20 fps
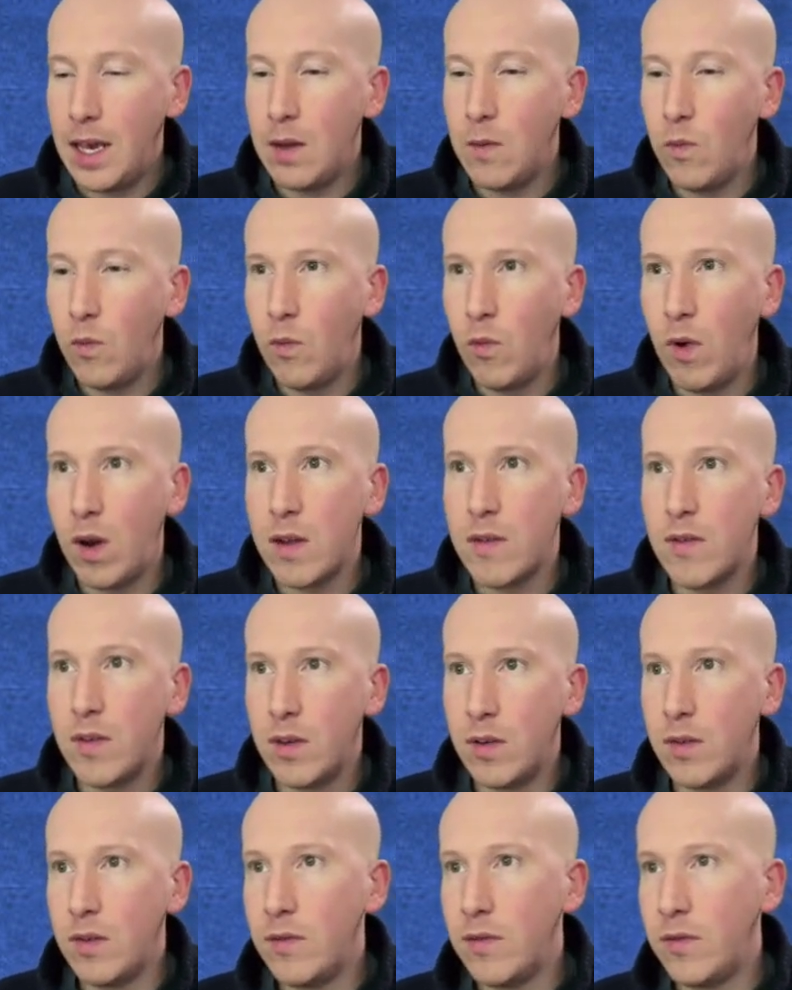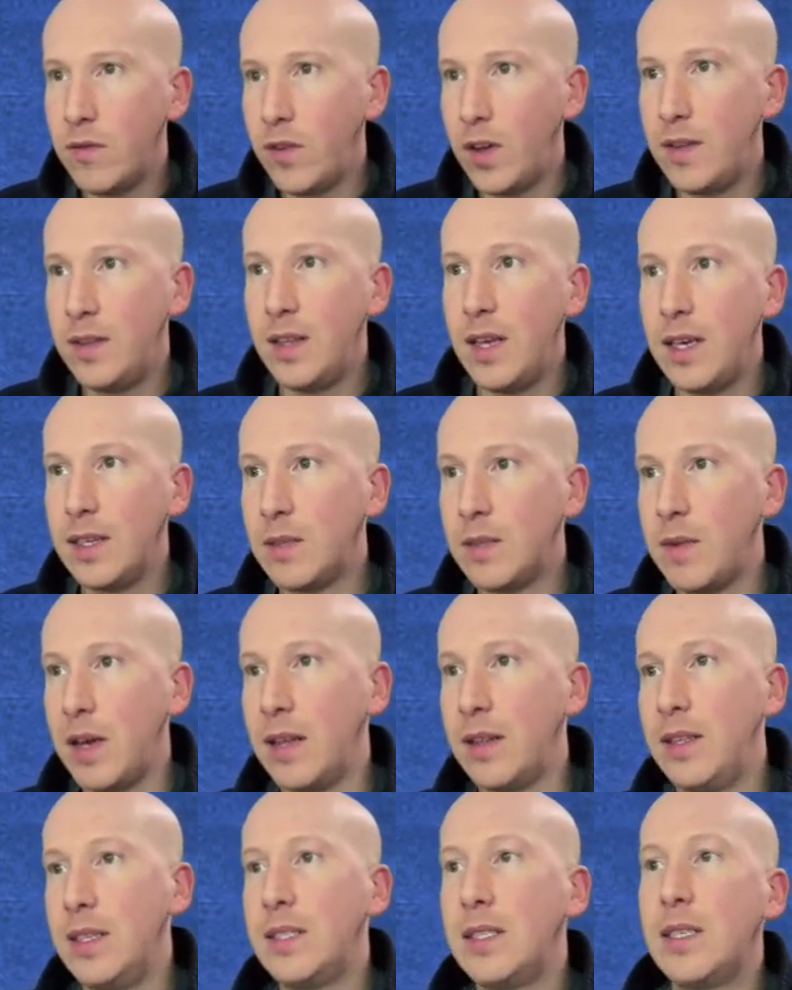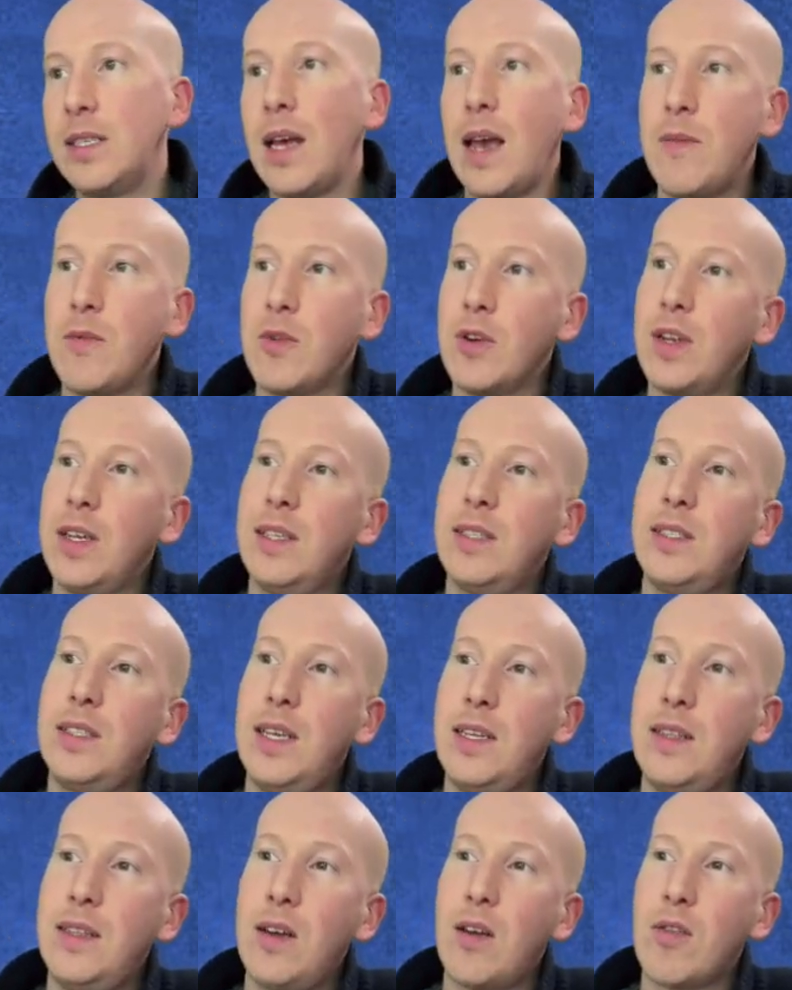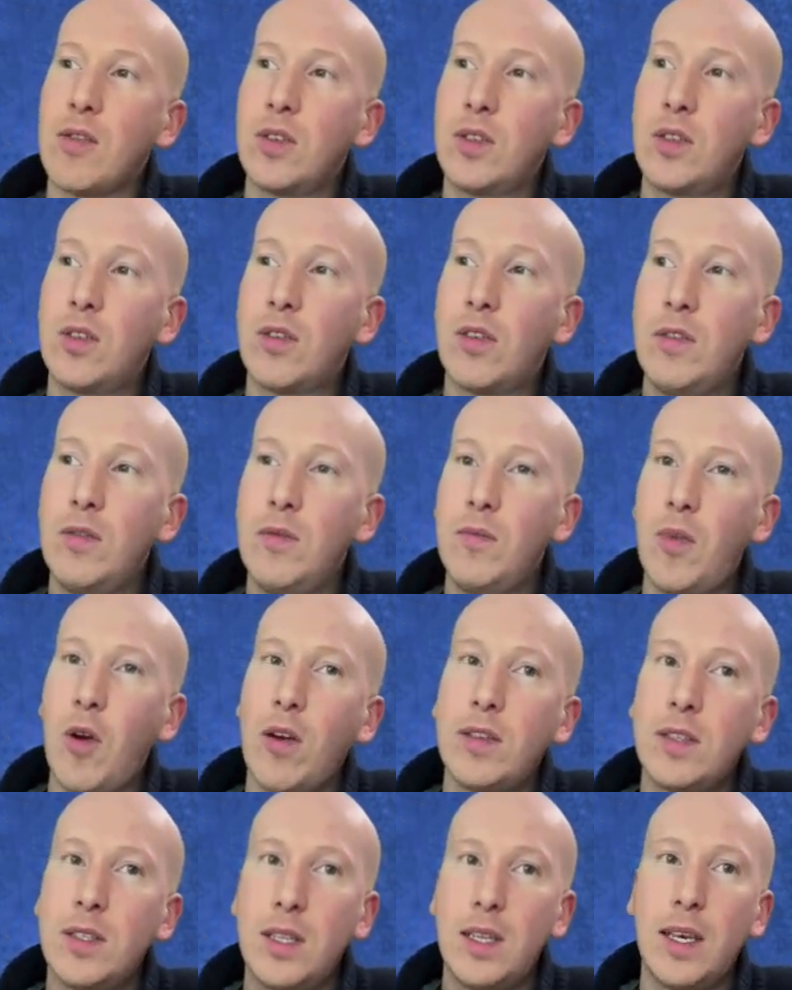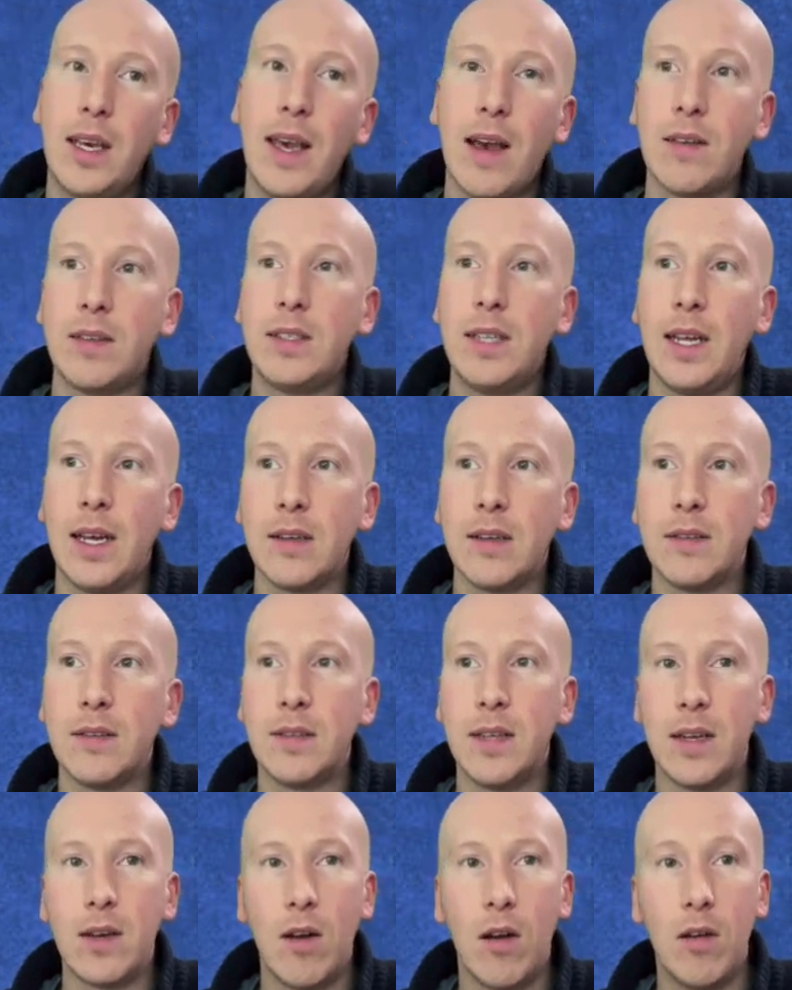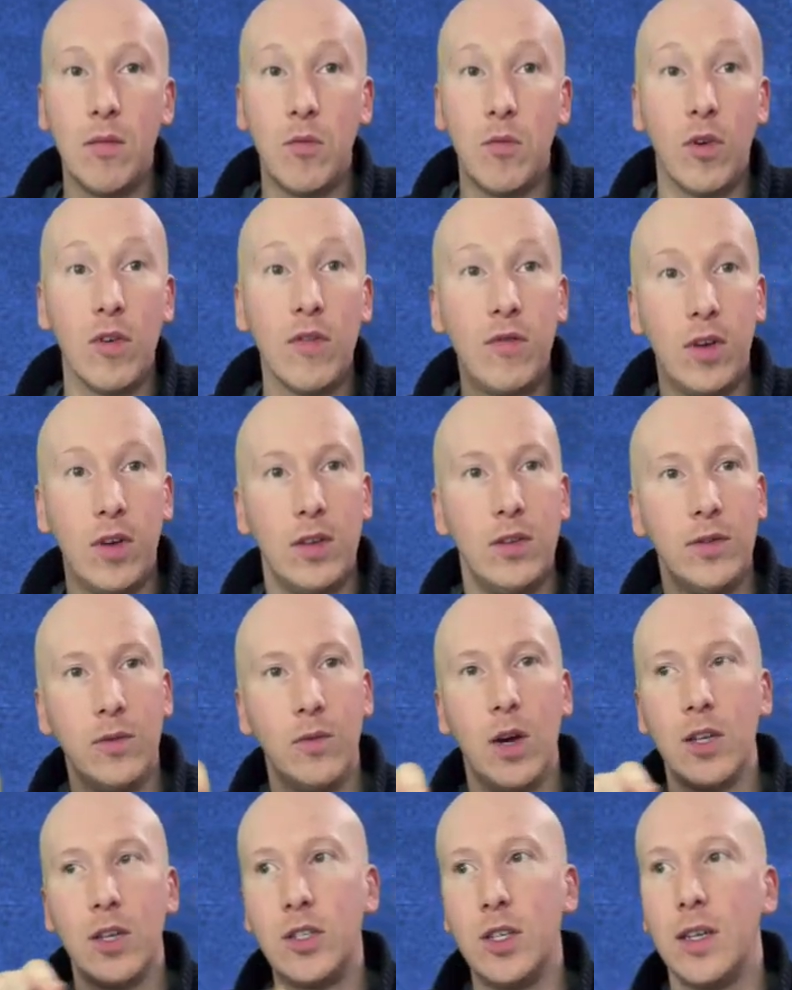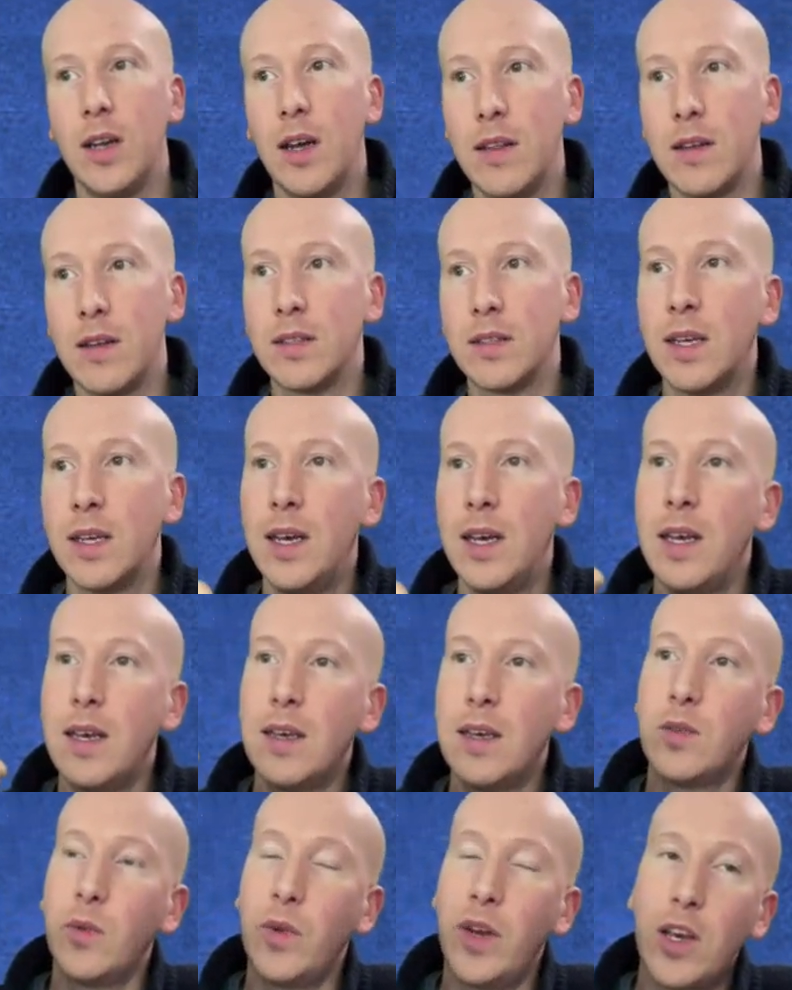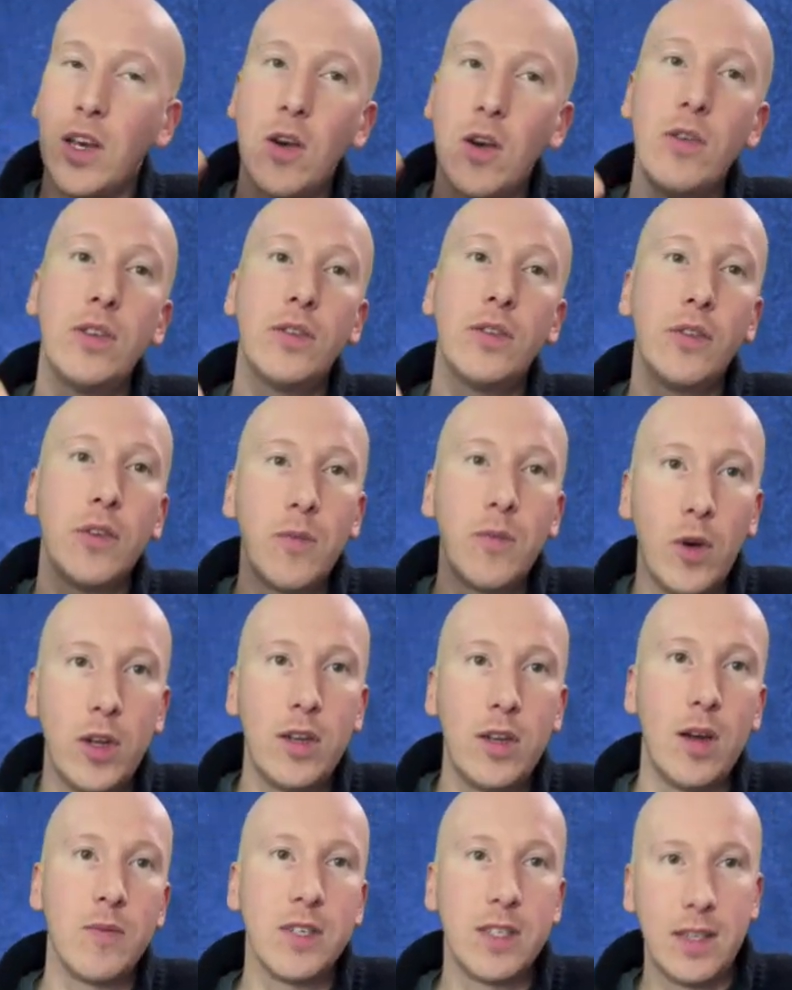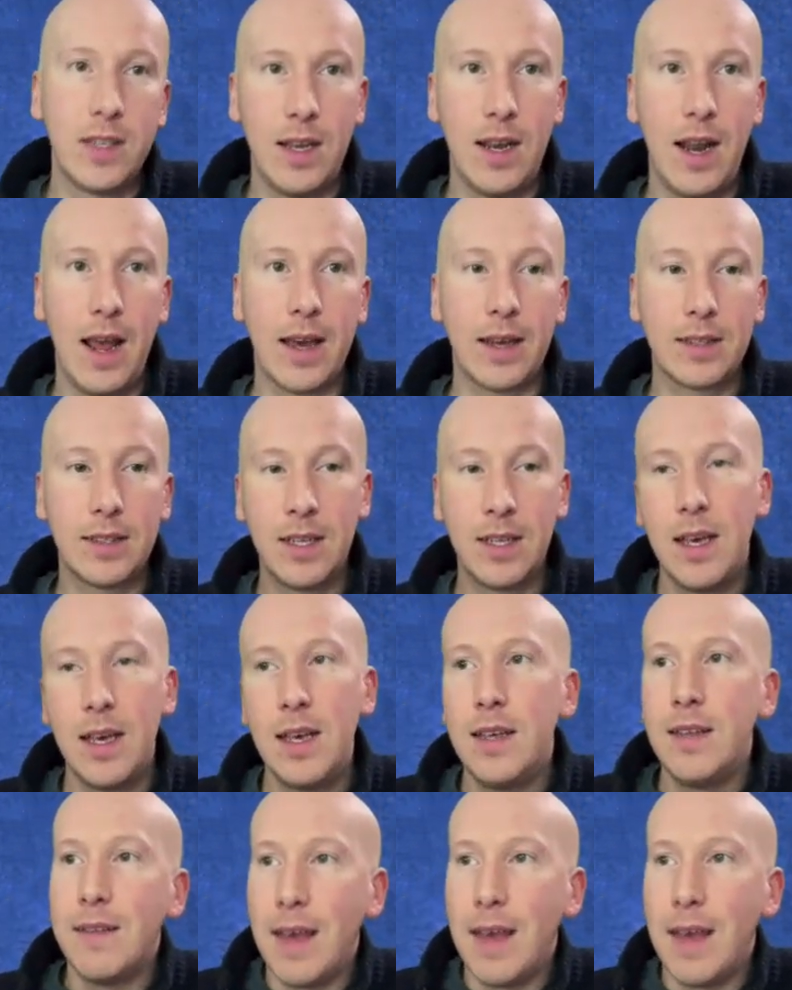And one of the fun things about this timer is that there are certain parts of the countdown that are more fun to watch than others, because when it goes from one number to the next,